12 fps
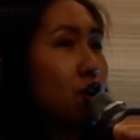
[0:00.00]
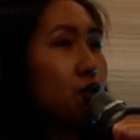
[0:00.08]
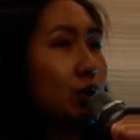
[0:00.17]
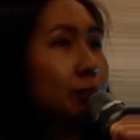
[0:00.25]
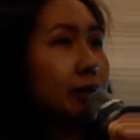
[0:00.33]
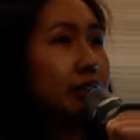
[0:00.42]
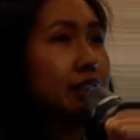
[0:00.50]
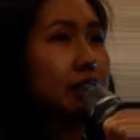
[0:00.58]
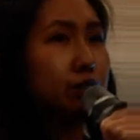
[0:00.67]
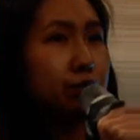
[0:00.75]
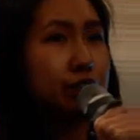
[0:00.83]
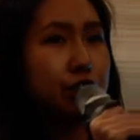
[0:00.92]
where
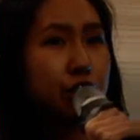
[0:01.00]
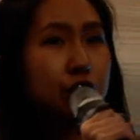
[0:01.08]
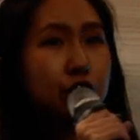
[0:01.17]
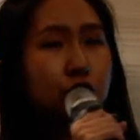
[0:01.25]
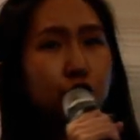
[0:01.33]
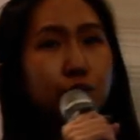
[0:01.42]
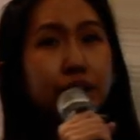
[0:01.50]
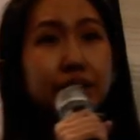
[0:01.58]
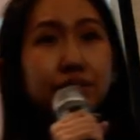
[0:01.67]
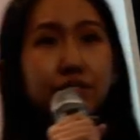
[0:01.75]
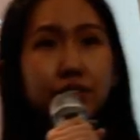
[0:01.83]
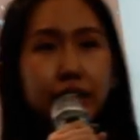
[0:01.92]
police wish to
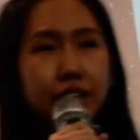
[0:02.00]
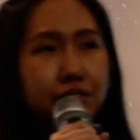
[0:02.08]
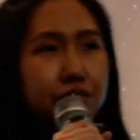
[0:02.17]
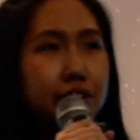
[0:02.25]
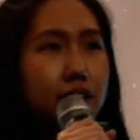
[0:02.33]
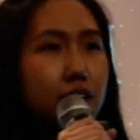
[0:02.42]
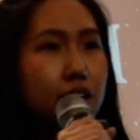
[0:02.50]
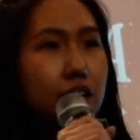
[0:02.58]
inflict fear,